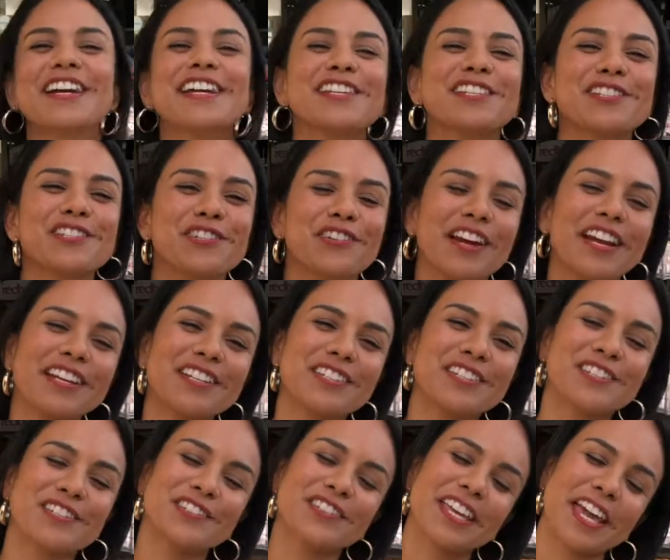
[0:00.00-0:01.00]
is trying
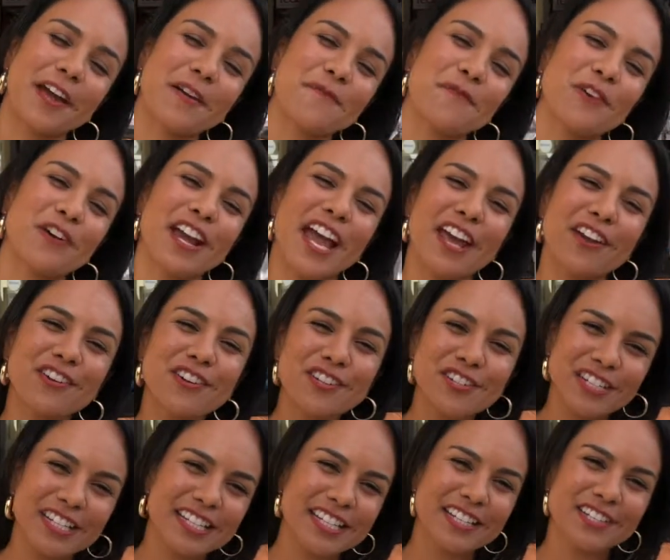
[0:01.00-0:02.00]
to get more
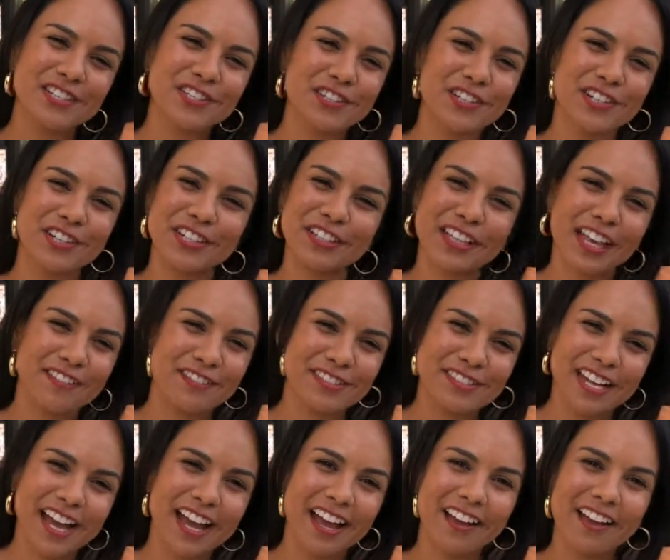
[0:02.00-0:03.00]
energy into her
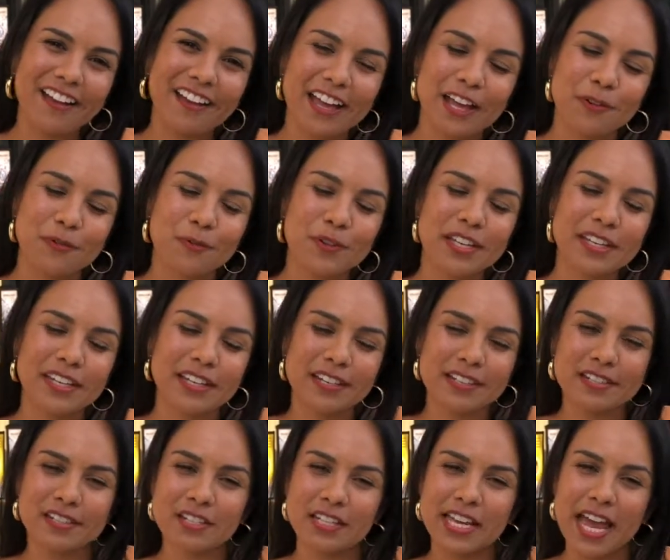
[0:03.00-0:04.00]
lifestyle, and we can
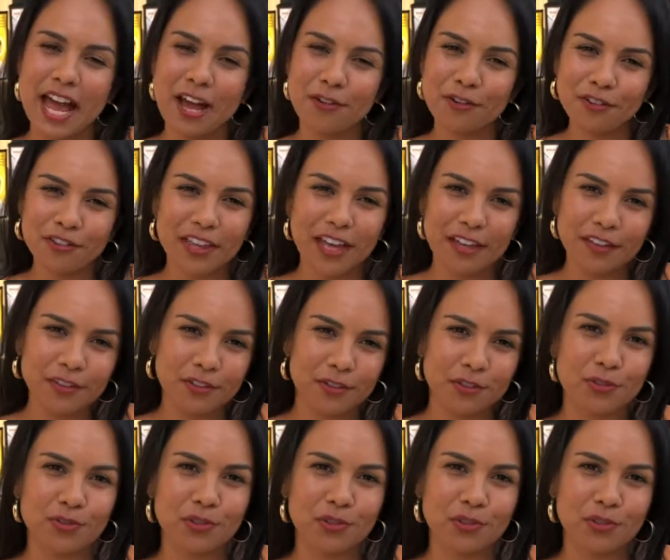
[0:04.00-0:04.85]
tackle that through